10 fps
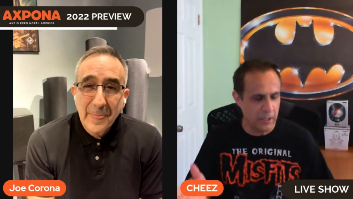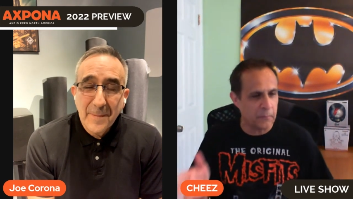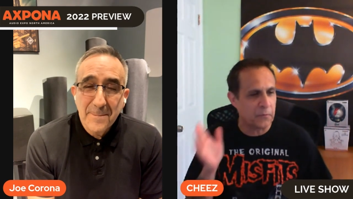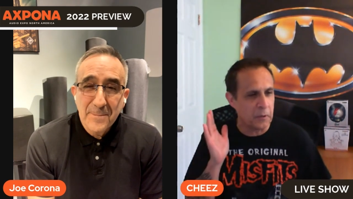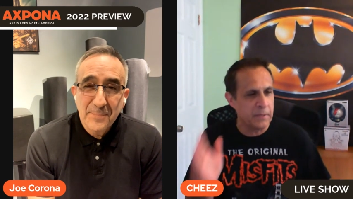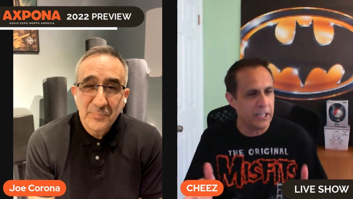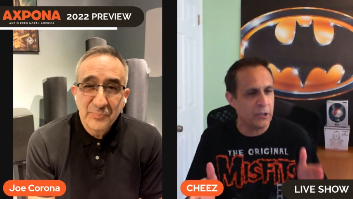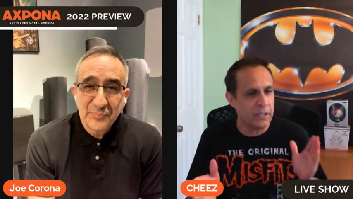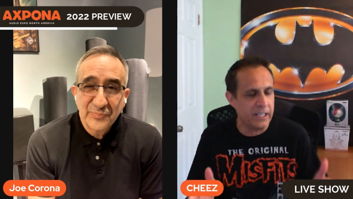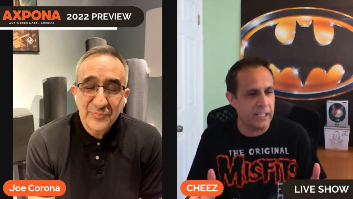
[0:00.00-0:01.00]
Speaker 1: up from
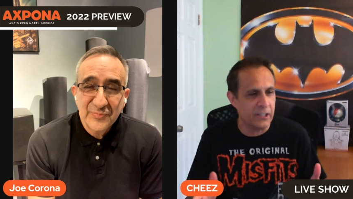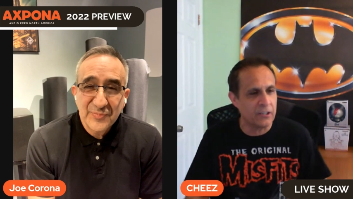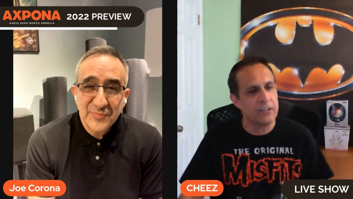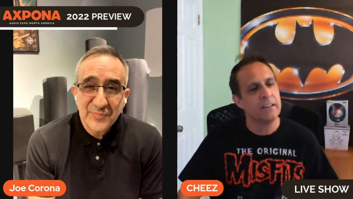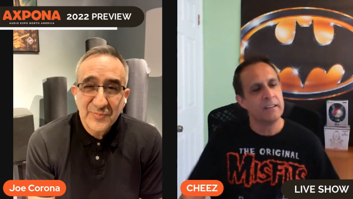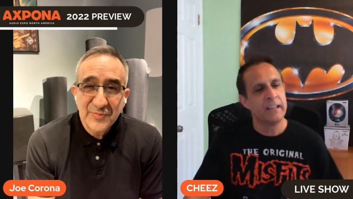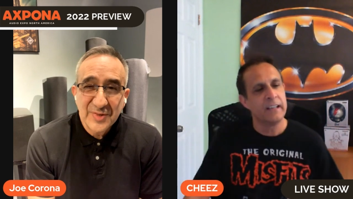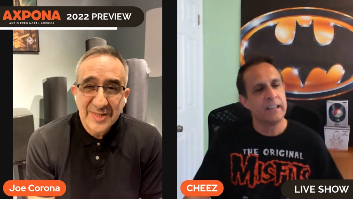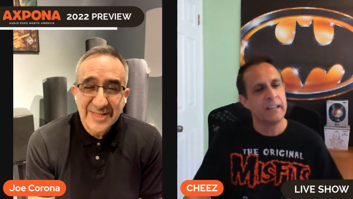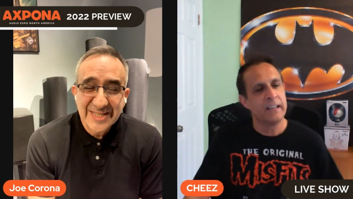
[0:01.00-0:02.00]
here to here.
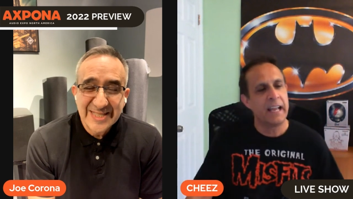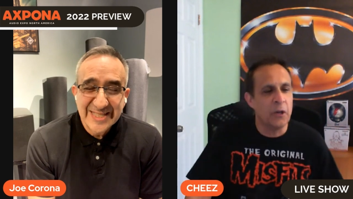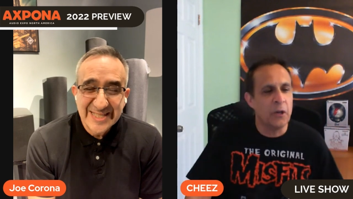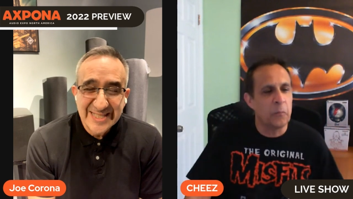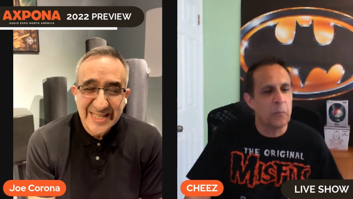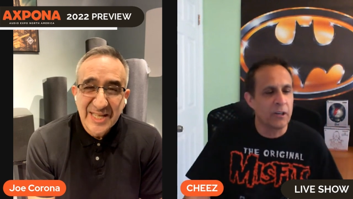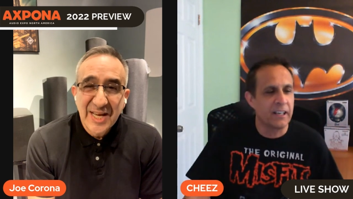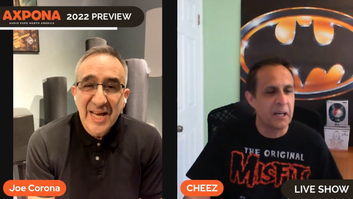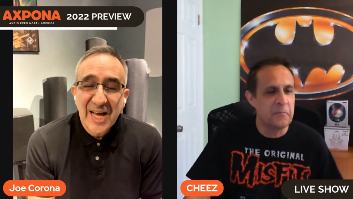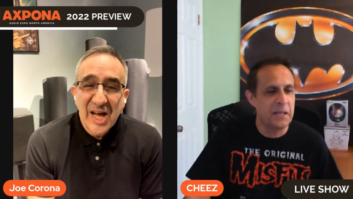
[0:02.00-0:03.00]
And we know people are
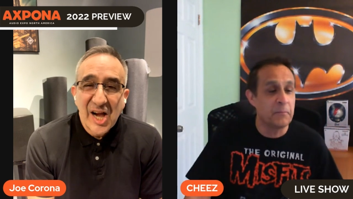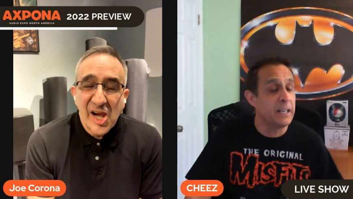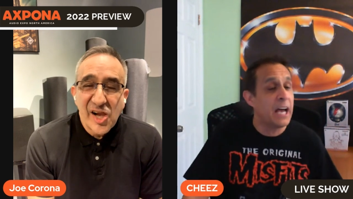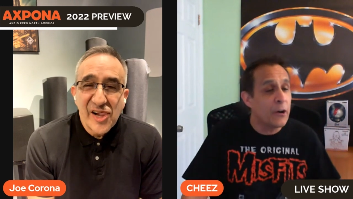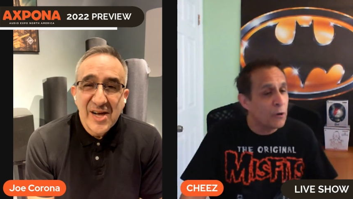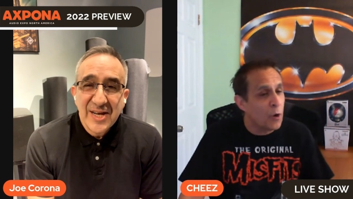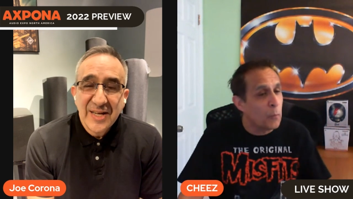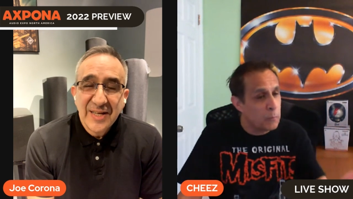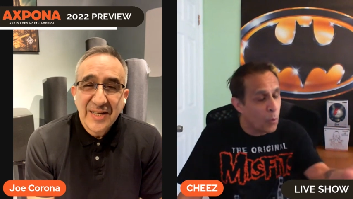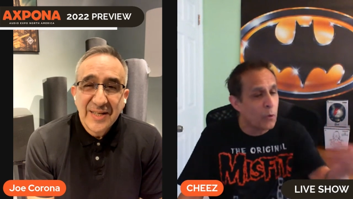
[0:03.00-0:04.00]
going to come in. But now you're
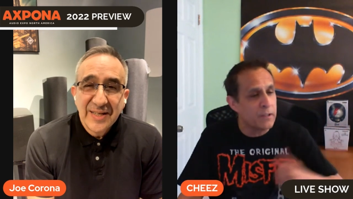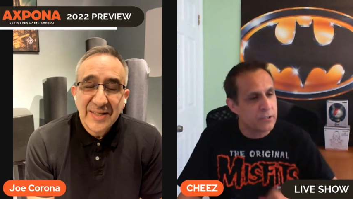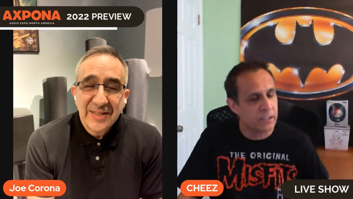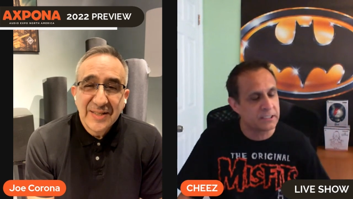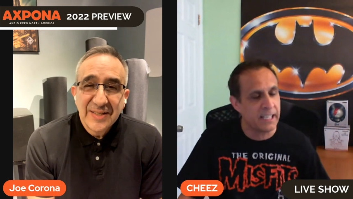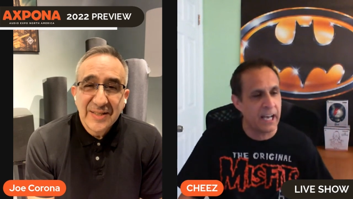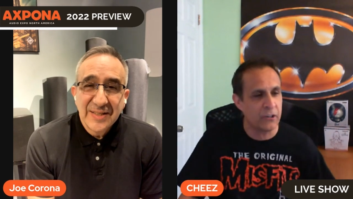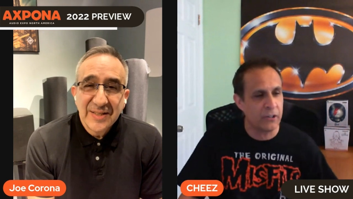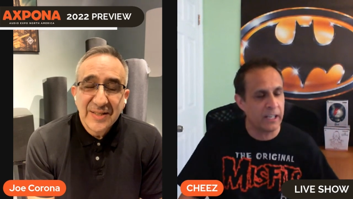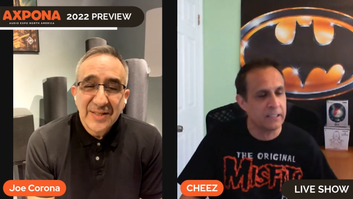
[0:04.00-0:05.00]
open more than just
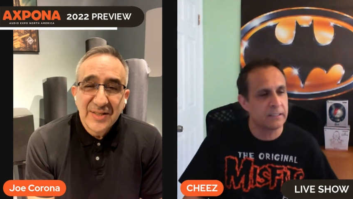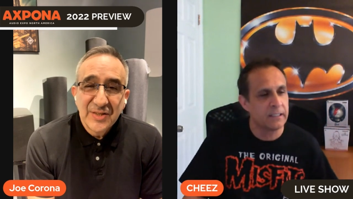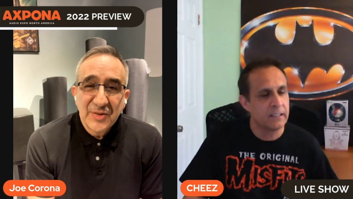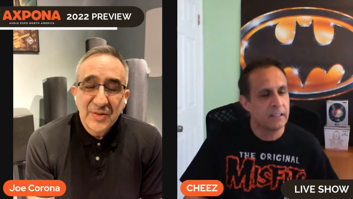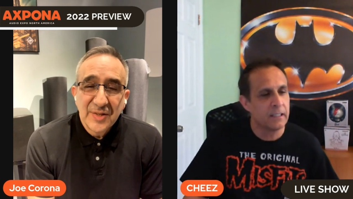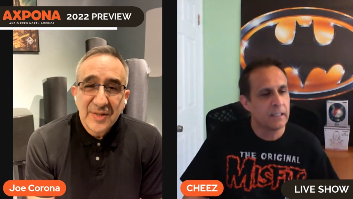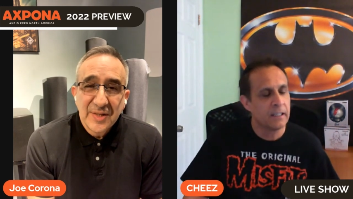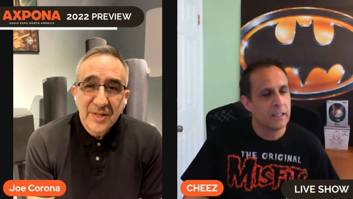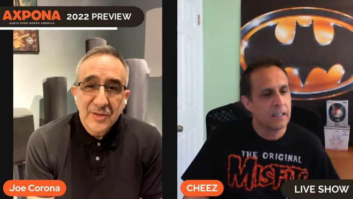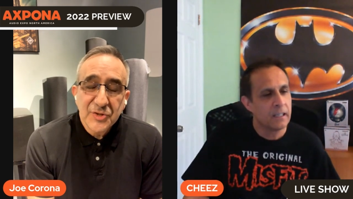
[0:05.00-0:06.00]
Saturdays.
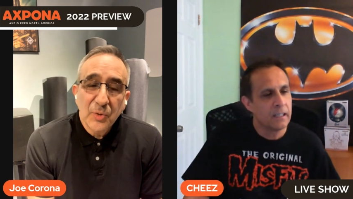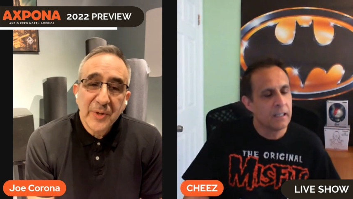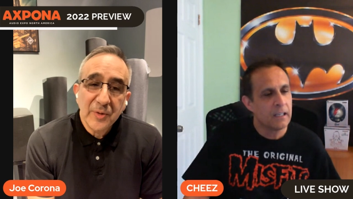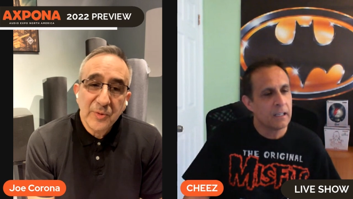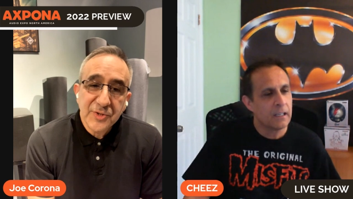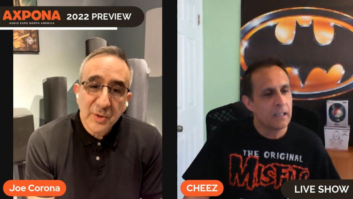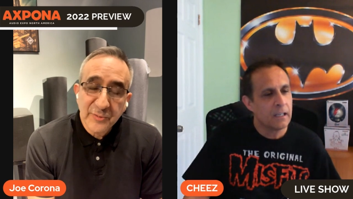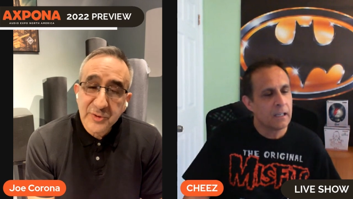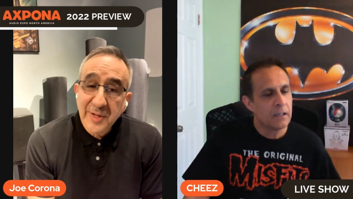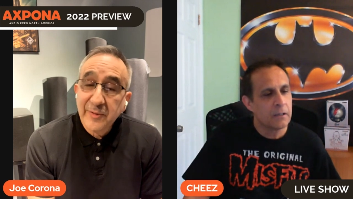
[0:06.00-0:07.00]
Speaker 2: So we, we so
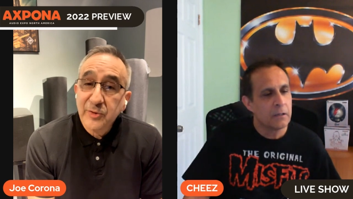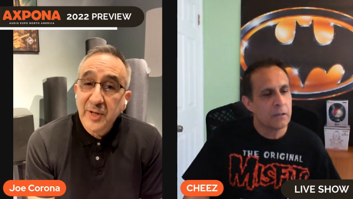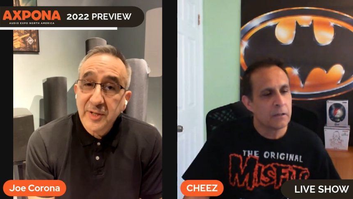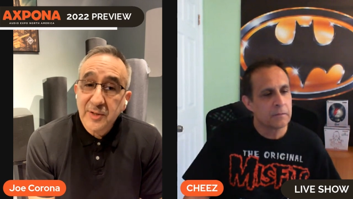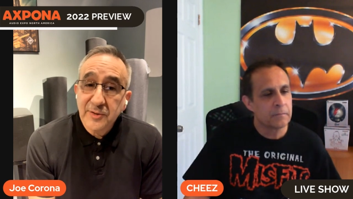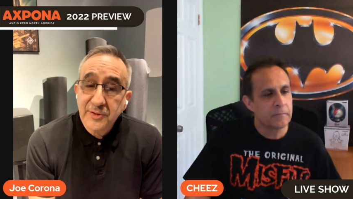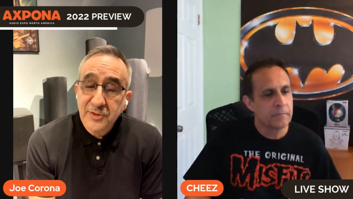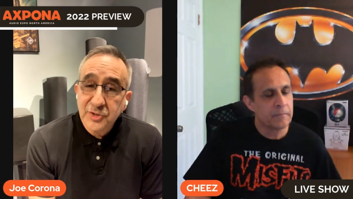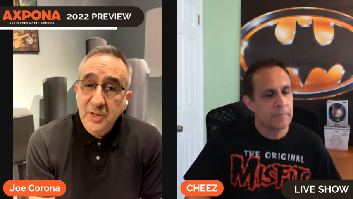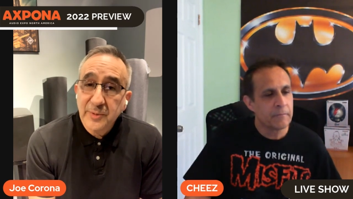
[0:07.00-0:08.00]
first I would tell you that
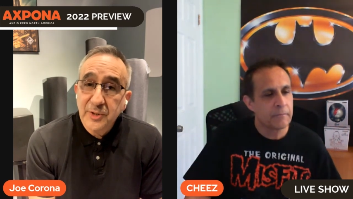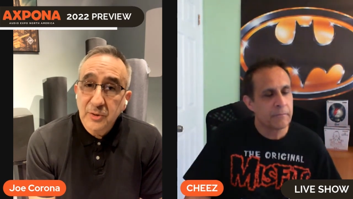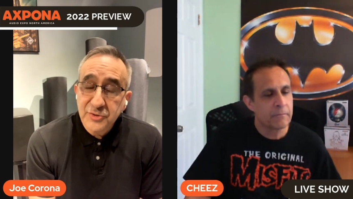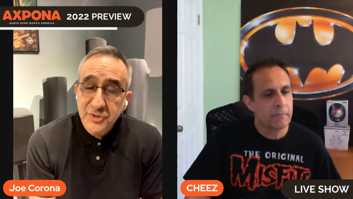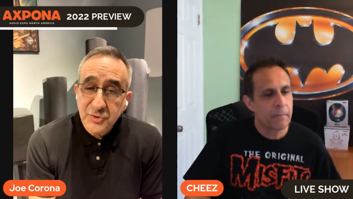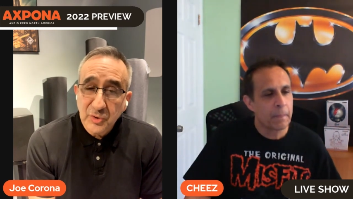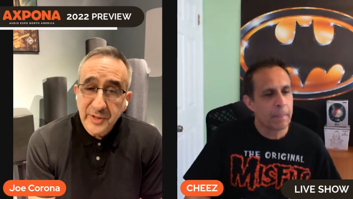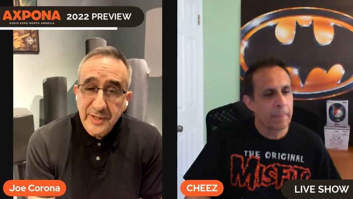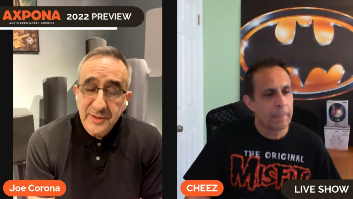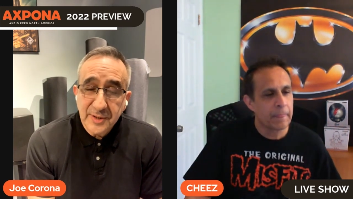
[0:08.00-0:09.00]
the gentleman that owns the
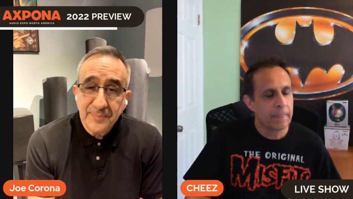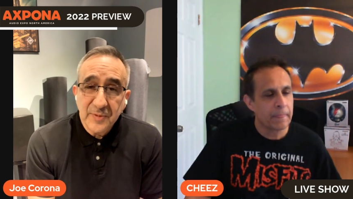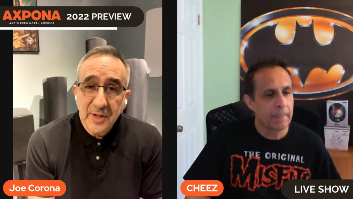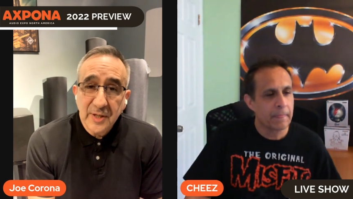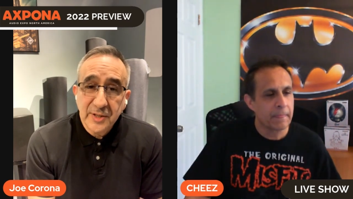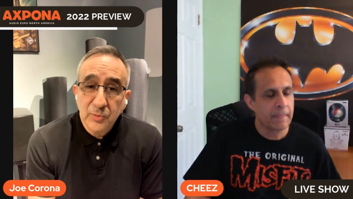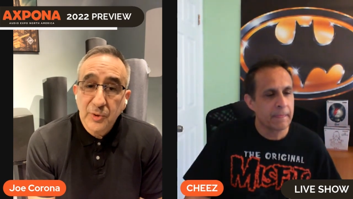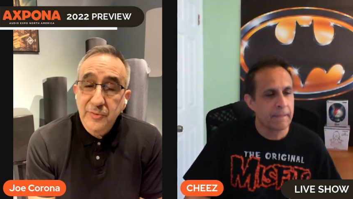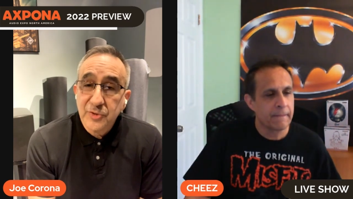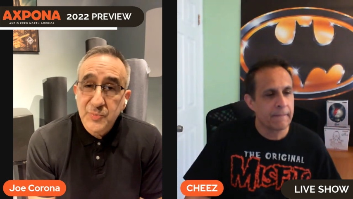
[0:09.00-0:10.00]
store, Andy, uh, he
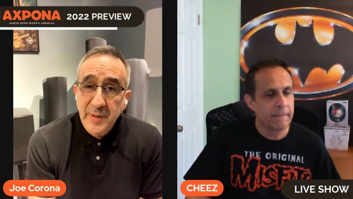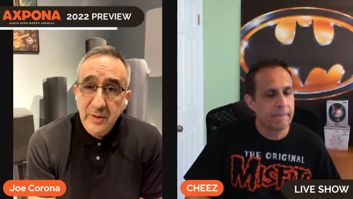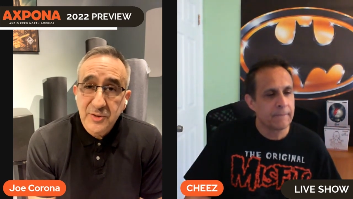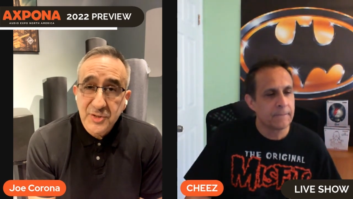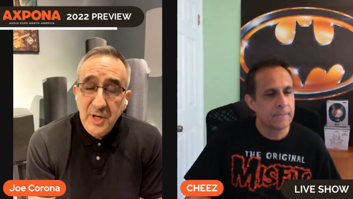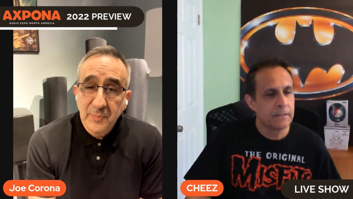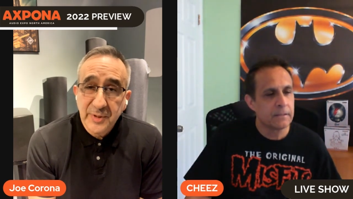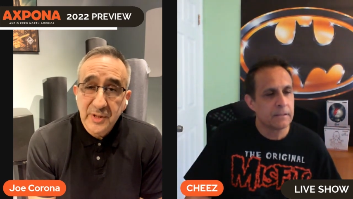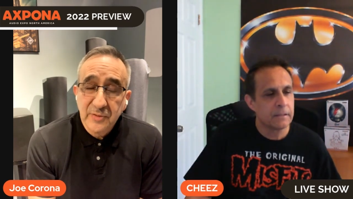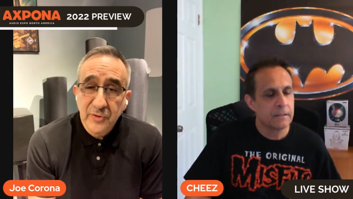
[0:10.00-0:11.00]
worked for his parents'
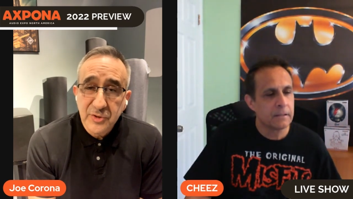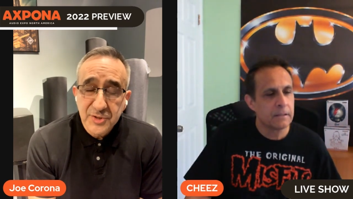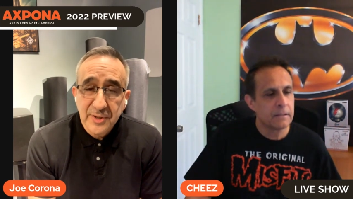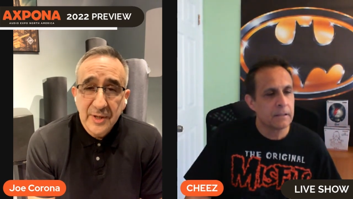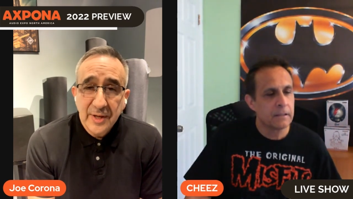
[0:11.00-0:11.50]
company at first,